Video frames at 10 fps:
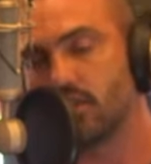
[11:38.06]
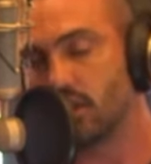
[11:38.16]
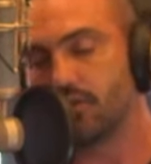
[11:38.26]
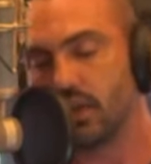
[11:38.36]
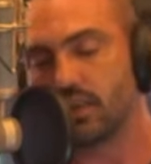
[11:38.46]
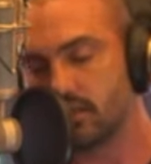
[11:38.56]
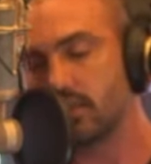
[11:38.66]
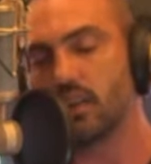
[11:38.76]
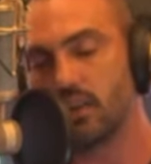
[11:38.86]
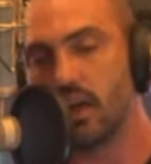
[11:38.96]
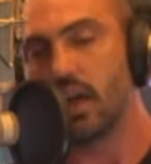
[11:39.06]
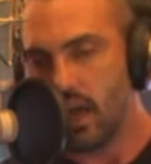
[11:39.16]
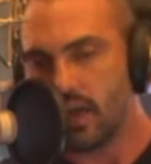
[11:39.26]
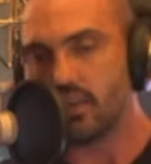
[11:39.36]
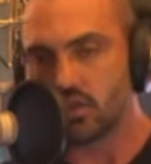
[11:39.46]
area. Fucking sell it.
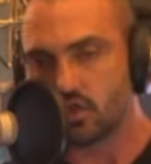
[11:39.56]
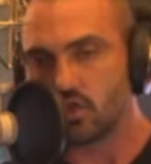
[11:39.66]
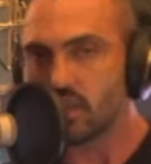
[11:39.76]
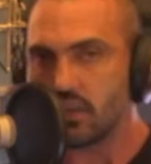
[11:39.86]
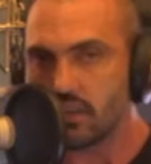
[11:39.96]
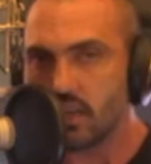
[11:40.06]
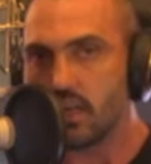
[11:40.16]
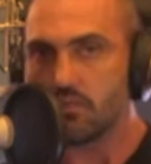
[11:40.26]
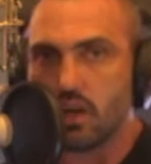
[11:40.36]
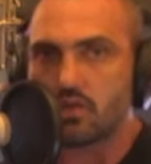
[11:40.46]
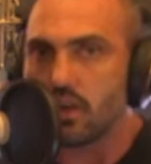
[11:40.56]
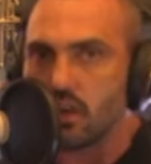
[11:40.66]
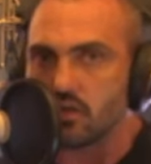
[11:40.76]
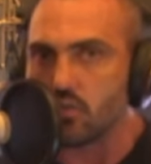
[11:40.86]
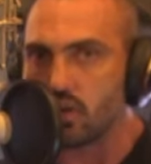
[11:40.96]
And they just start selling in tiny blocks,
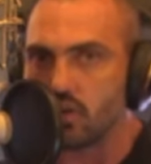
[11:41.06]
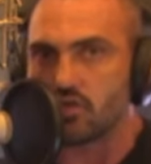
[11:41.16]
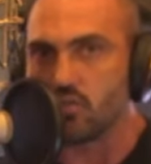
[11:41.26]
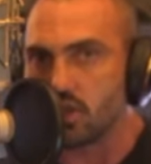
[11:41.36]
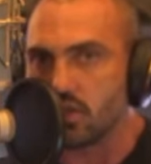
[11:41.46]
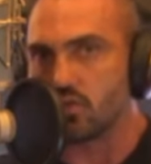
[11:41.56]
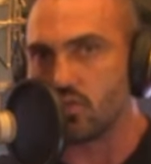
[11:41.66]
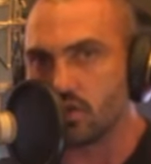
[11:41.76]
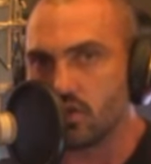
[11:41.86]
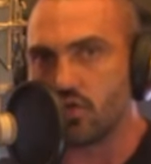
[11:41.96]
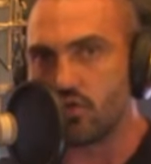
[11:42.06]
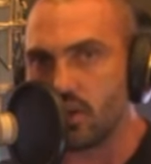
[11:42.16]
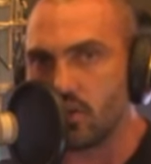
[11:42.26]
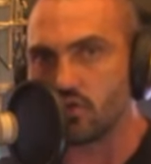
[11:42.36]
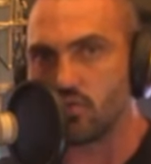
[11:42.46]
300, 100, 100, 100,
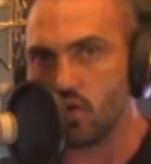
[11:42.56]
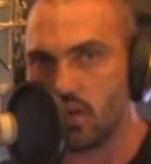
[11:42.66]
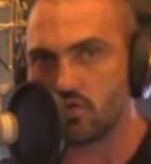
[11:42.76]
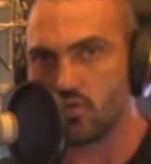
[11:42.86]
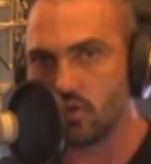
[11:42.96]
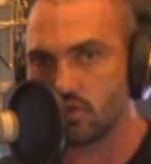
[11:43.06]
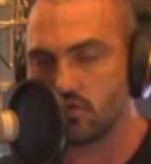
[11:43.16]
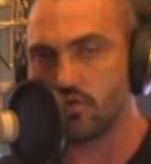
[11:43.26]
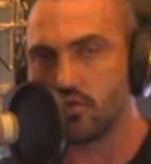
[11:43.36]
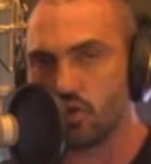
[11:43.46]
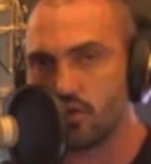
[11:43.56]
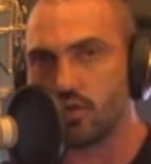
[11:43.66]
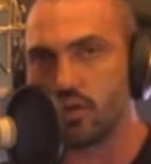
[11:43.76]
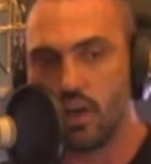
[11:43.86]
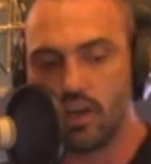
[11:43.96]
300, 100, 140.
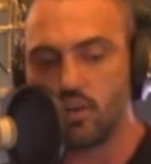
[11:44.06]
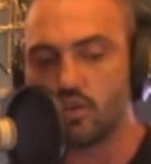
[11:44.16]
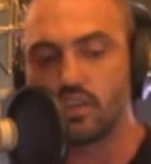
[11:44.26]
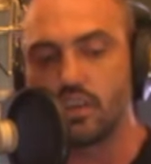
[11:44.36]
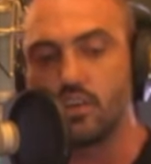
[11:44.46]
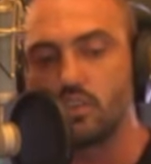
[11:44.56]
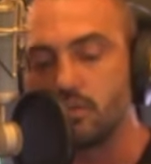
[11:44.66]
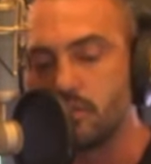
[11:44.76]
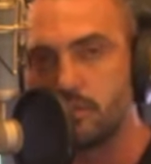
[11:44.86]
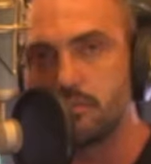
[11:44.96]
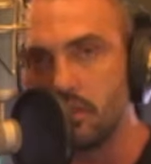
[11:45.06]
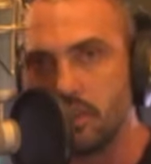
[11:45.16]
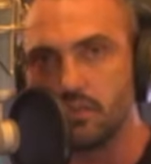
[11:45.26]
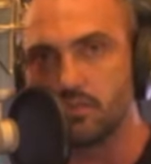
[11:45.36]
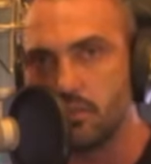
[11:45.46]
It's like just
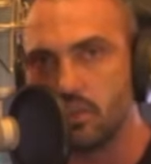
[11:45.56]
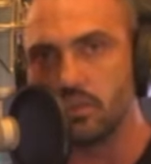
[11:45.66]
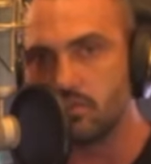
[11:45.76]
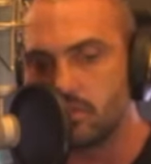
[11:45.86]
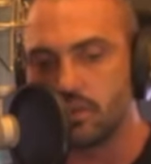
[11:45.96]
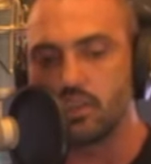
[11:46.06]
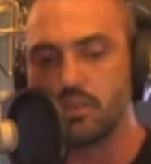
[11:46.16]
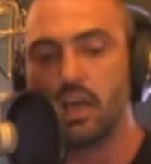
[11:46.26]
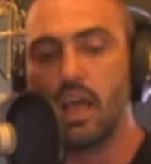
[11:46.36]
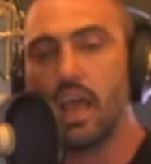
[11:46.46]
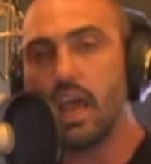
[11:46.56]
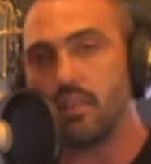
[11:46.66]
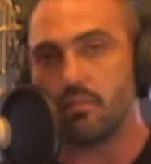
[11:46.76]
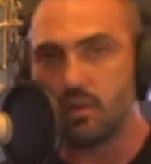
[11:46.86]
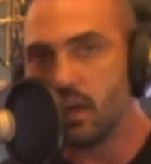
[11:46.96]
spilling them.
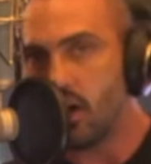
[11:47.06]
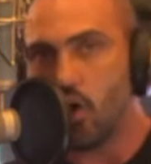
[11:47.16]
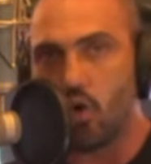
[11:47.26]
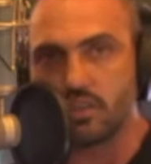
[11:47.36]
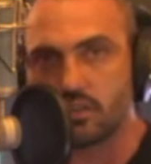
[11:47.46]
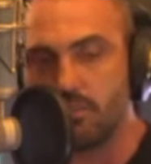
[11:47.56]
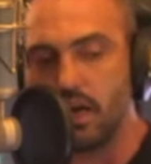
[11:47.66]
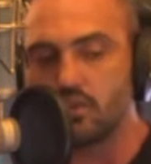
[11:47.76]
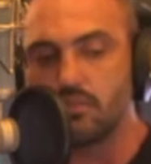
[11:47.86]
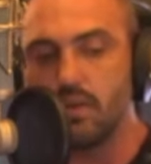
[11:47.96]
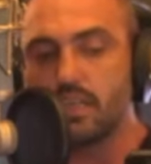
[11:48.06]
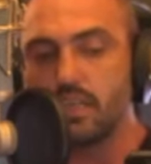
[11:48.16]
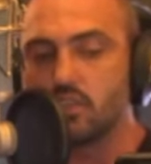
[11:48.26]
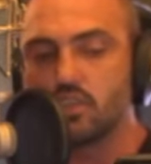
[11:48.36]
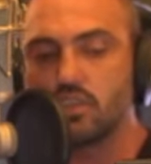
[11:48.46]
And then all this bouncing back.
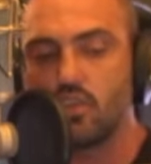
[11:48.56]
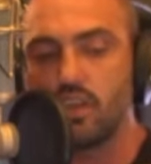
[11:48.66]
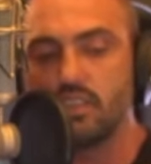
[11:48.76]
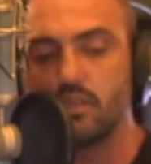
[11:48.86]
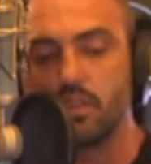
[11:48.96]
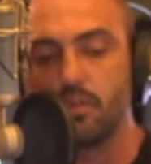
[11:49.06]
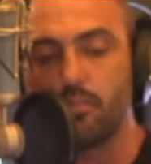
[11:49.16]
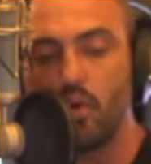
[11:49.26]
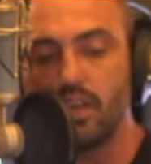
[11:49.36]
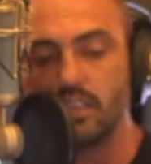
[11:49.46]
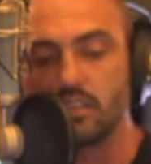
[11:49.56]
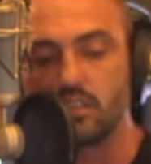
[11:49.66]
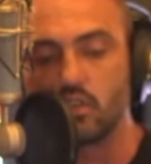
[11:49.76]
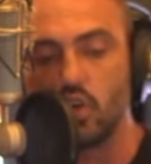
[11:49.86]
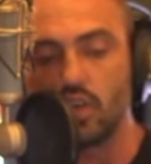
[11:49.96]
It's just crazy. But the point
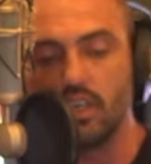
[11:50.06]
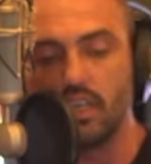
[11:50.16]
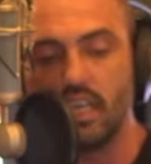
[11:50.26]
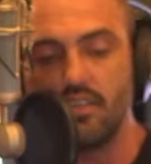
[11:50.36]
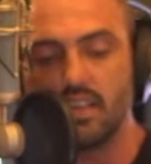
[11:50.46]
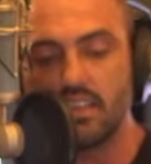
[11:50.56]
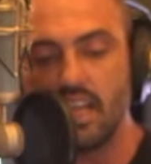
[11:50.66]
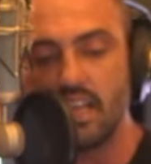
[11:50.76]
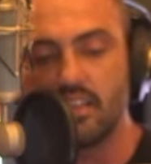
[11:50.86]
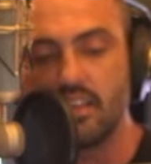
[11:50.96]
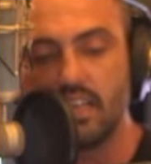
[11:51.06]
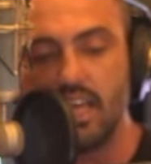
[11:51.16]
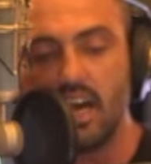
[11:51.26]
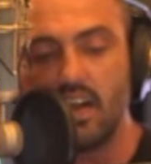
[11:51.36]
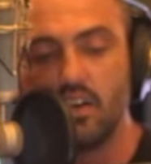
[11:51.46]
is look, even at the end of the
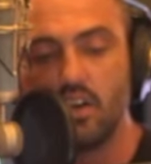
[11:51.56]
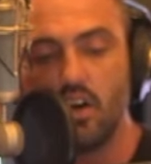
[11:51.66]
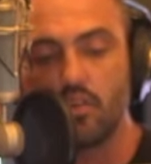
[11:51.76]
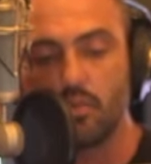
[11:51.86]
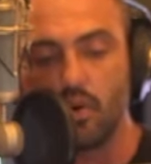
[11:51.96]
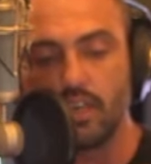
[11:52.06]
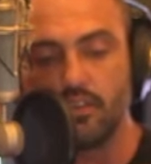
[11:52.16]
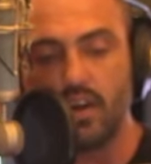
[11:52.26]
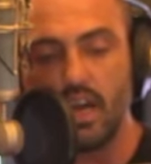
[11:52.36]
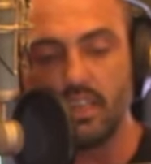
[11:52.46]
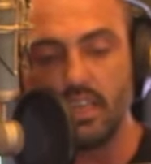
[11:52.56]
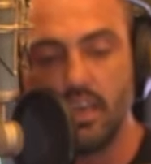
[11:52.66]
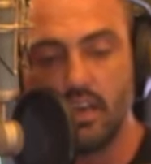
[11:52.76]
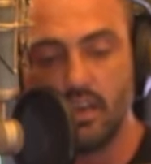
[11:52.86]
day, another break. Finally.